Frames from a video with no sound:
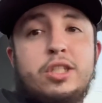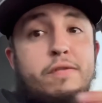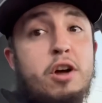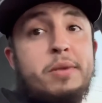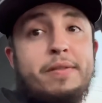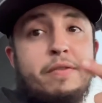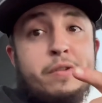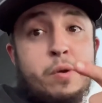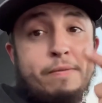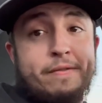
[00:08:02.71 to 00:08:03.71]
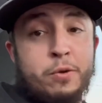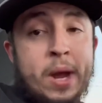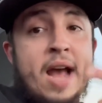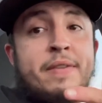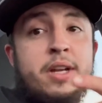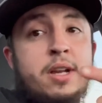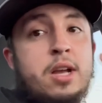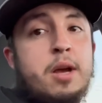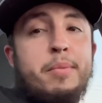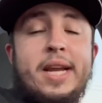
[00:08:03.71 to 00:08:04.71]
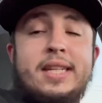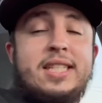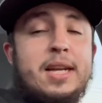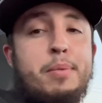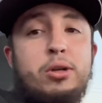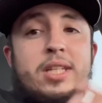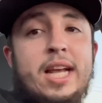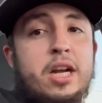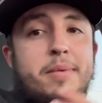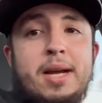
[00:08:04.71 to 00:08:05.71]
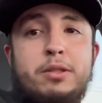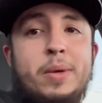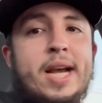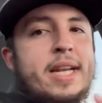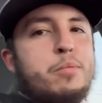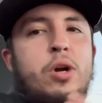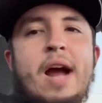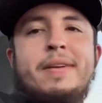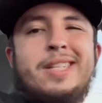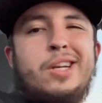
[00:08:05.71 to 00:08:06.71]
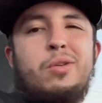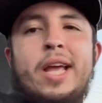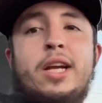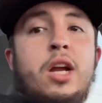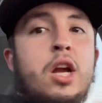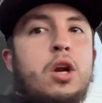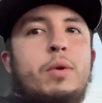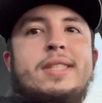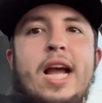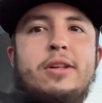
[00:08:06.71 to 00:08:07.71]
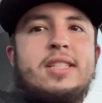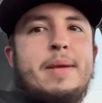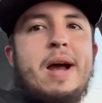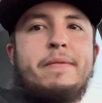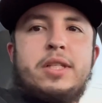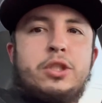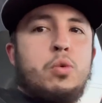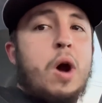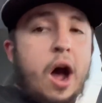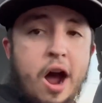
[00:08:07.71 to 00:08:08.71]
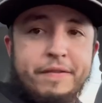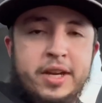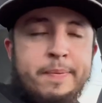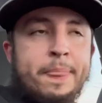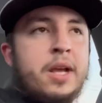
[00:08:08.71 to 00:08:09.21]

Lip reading: So follow me if you haven't. But yeah, since I posted like a couple times a week, I need more outfits. I don't like recycle the same outfits too often.